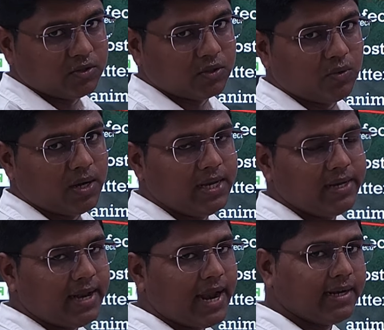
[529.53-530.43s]
So
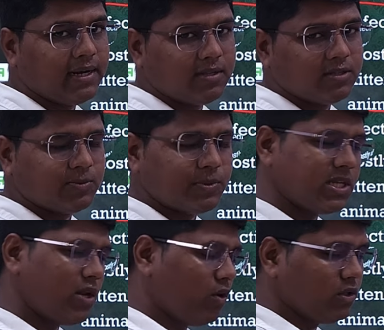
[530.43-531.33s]
while handling
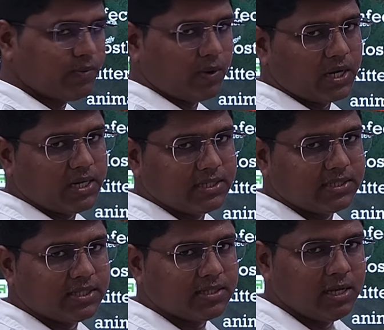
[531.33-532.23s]
especially all the fungal
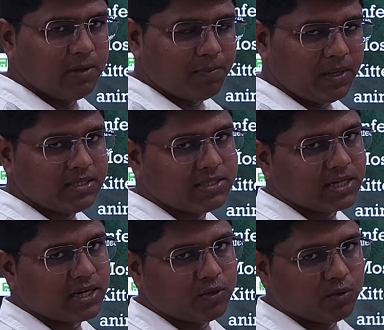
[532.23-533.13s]
diseases, please
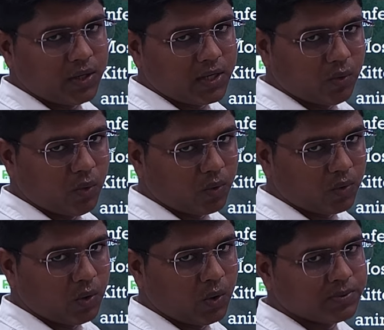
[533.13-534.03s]
try to wear
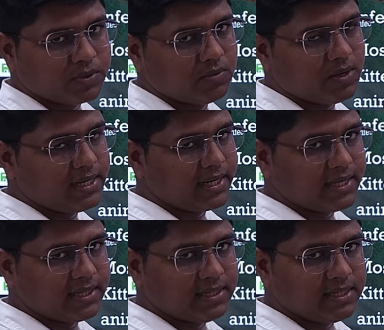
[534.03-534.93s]
gloves while
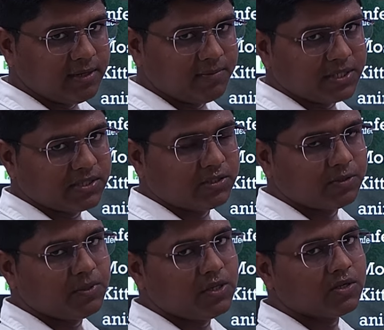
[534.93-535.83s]
taking the impression
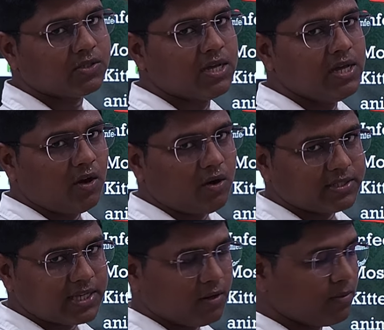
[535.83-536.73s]
smears or
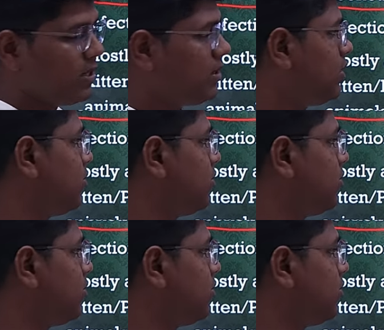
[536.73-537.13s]
cellophane